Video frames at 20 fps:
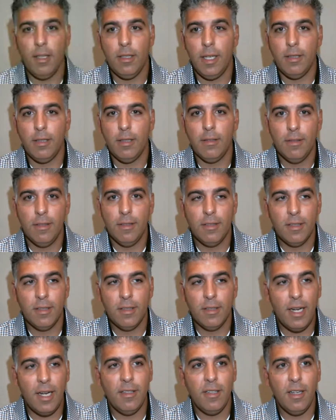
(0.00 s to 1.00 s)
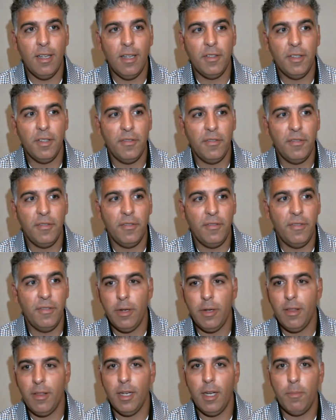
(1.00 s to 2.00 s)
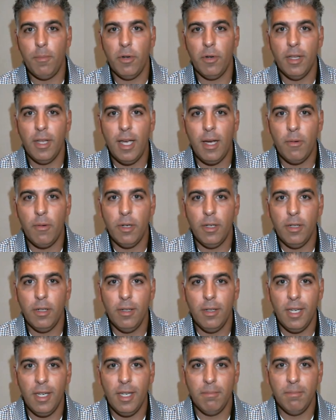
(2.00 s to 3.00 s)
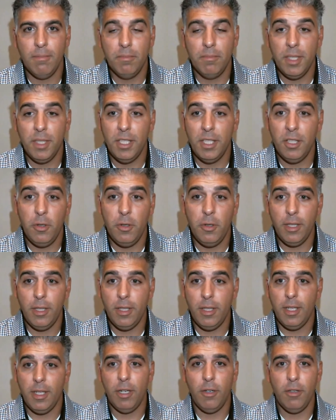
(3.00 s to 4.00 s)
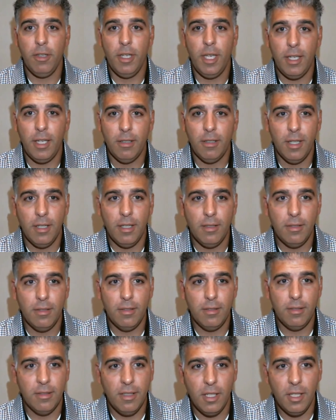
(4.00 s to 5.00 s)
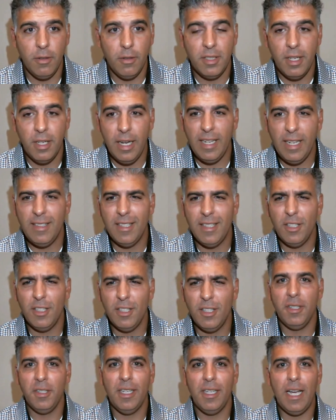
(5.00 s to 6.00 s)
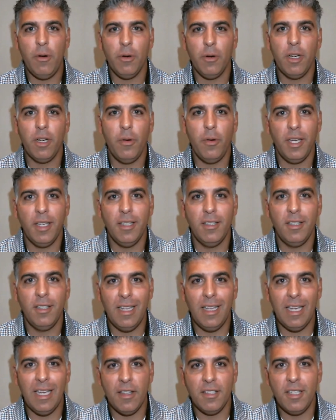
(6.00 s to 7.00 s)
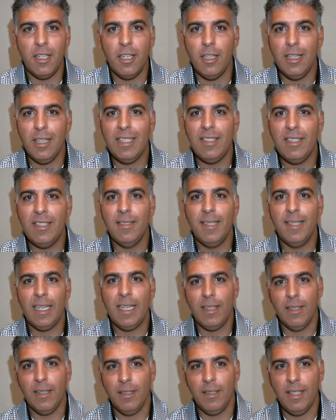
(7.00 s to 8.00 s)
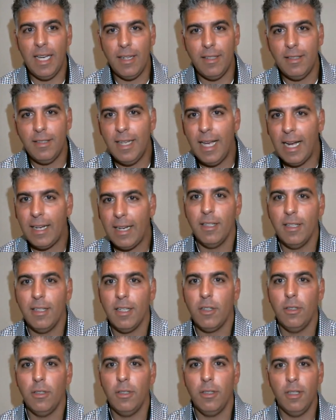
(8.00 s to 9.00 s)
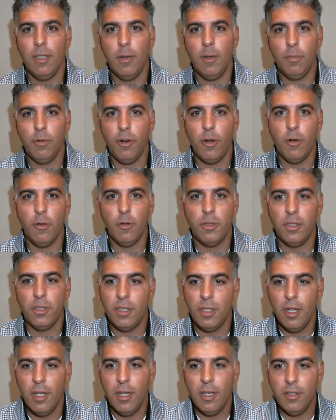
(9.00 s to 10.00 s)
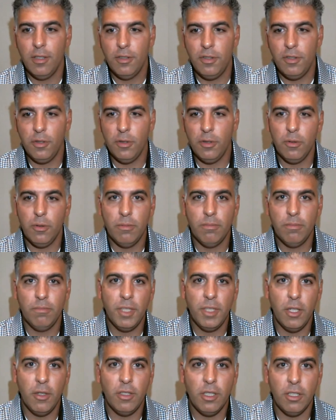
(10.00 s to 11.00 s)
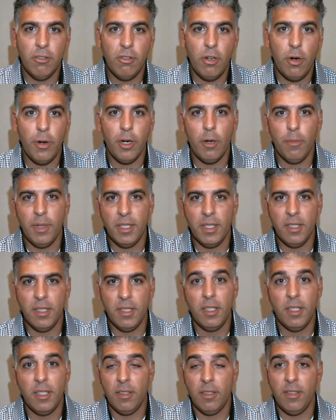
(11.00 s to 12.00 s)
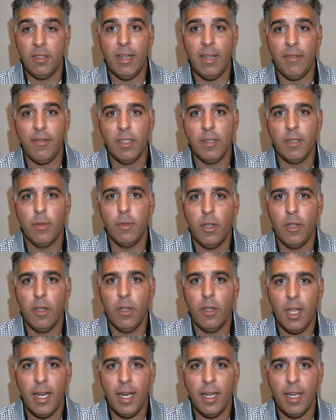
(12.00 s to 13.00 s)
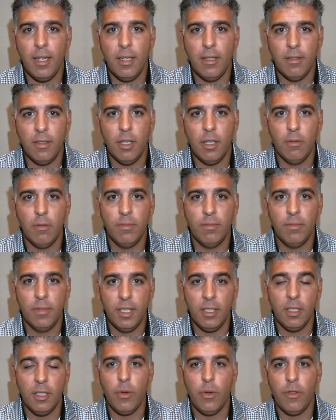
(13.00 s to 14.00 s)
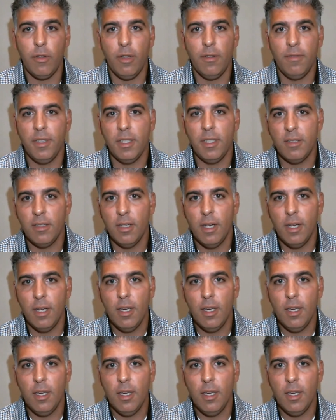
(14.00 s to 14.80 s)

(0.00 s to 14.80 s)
like it's kind of tough to follow anything up on that one. You hit the nail right on the head, and it's interesting how we're going into like this holistic yet technical approach to to growing our businesses and staying visible online, and dealing with all these